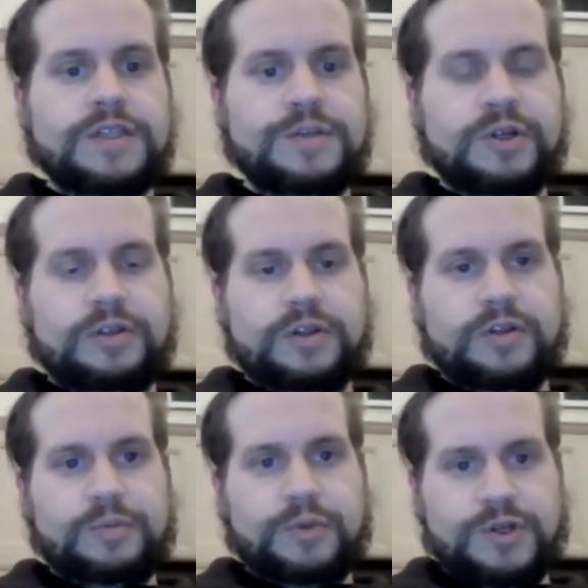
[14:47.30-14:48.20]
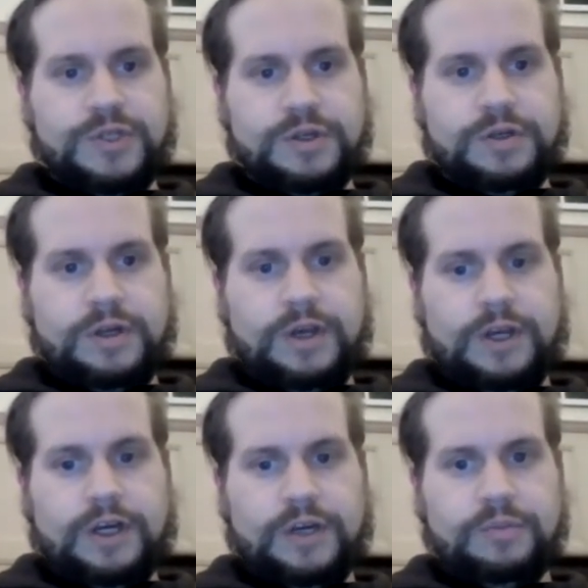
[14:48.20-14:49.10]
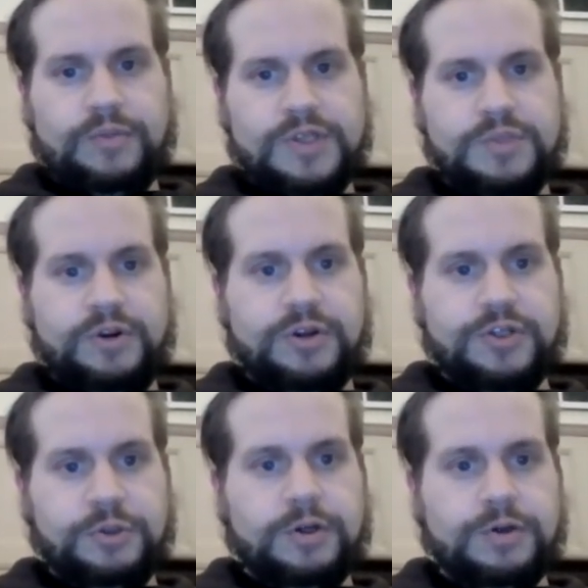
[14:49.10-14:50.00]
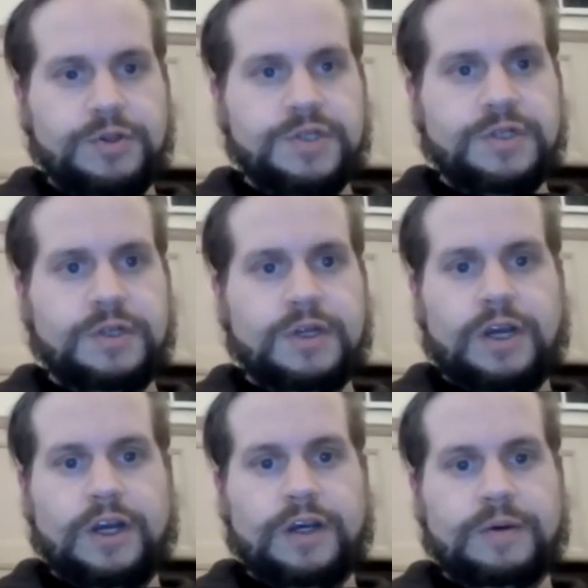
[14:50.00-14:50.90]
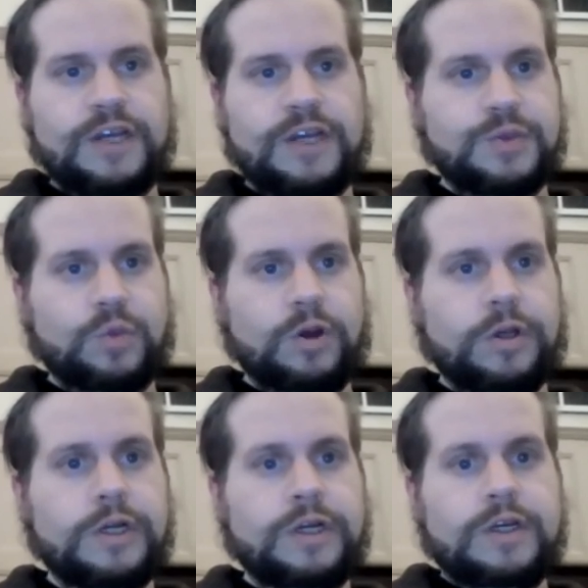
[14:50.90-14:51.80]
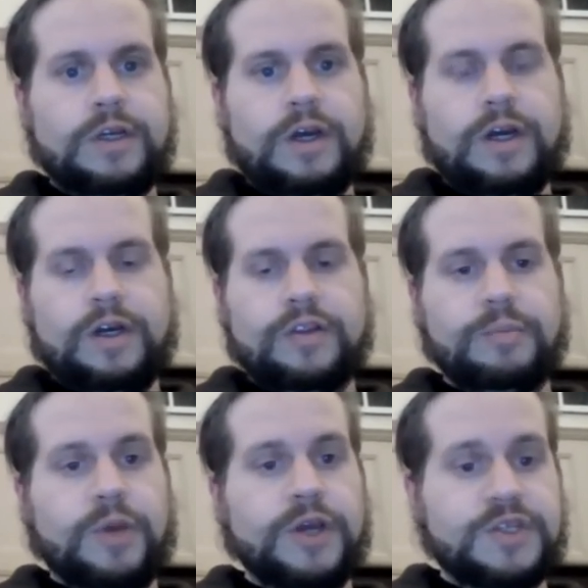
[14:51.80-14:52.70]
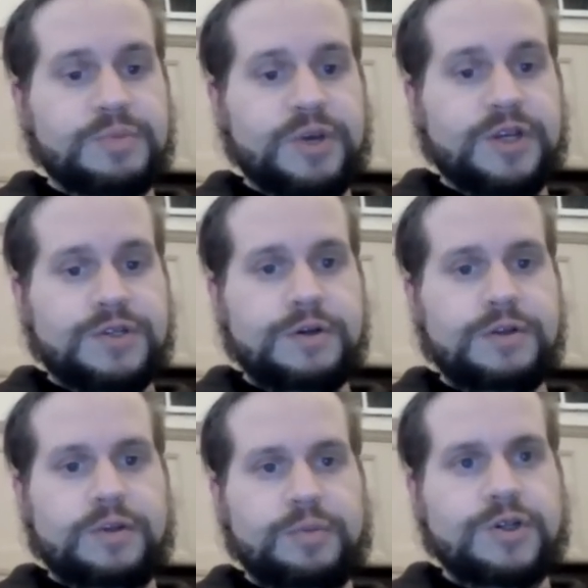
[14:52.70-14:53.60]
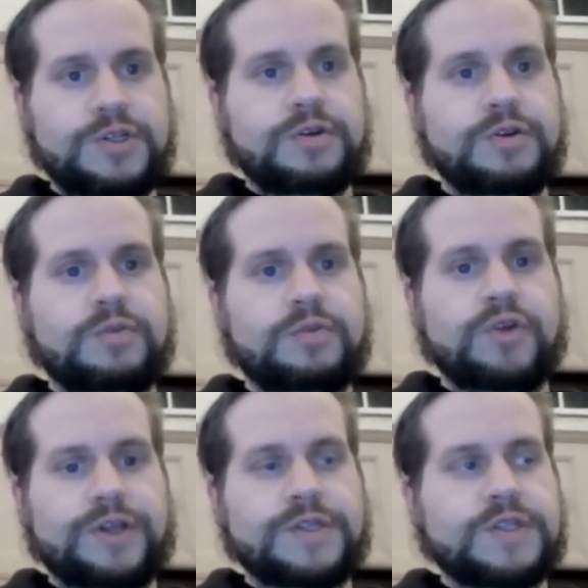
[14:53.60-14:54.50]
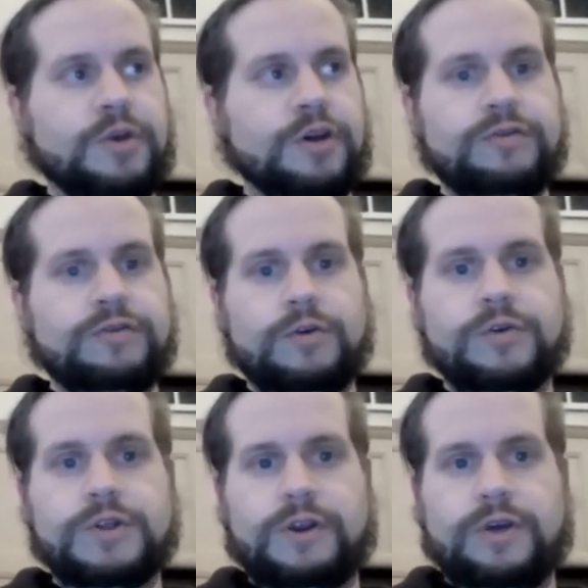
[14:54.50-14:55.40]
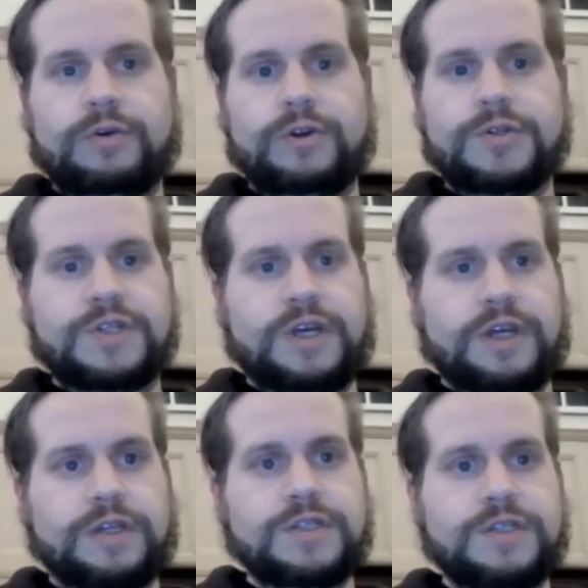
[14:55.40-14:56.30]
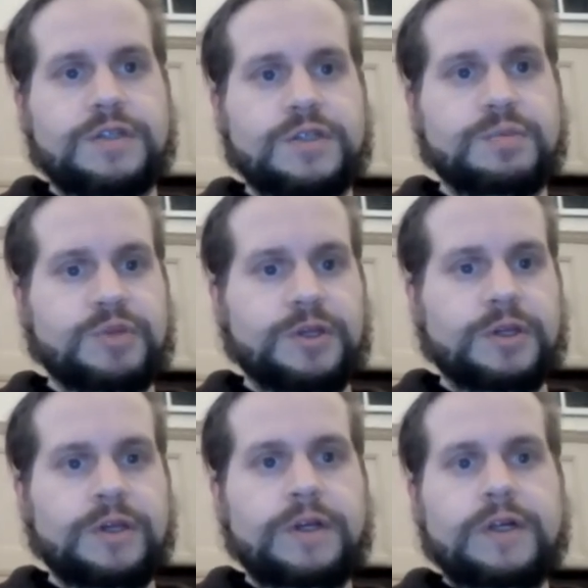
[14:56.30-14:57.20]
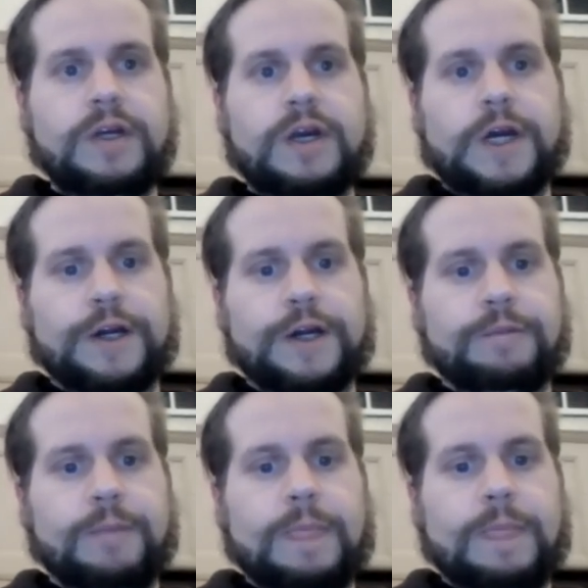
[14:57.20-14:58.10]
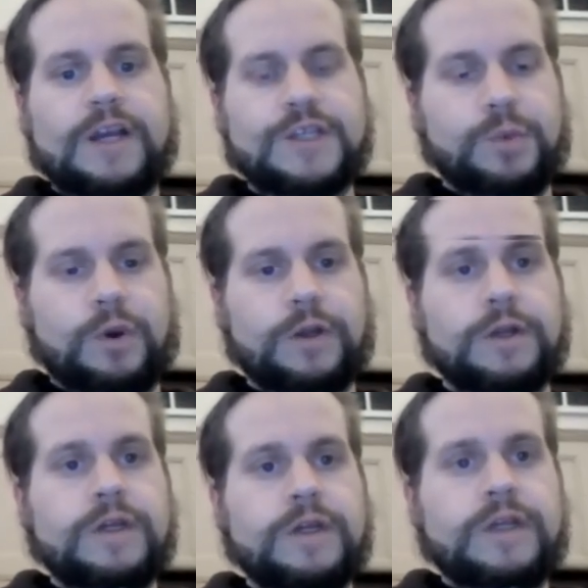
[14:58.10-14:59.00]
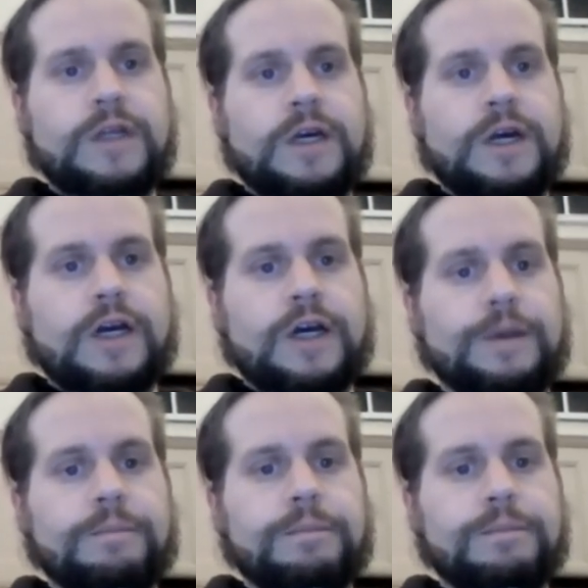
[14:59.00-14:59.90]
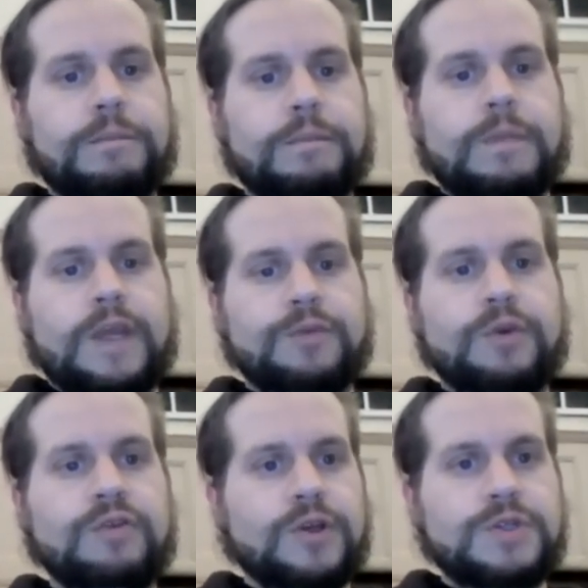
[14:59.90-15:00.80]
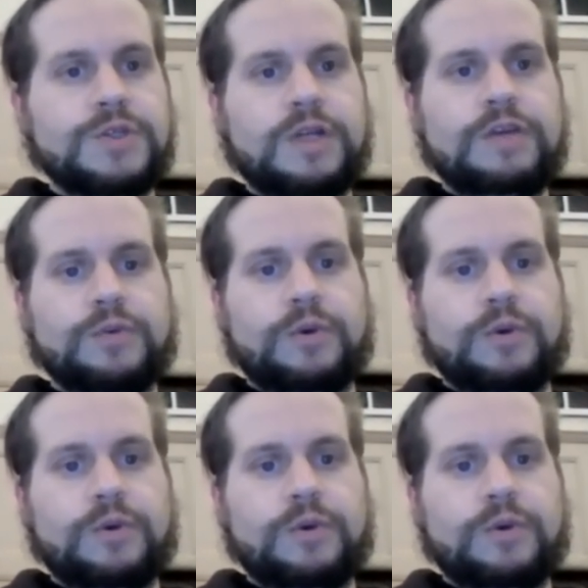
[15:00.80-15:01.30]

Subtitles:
typically the person, the spiritual host, has one. The mic spacer, the person who brings the microphone to anyone who stands to speak, has one. And we've also left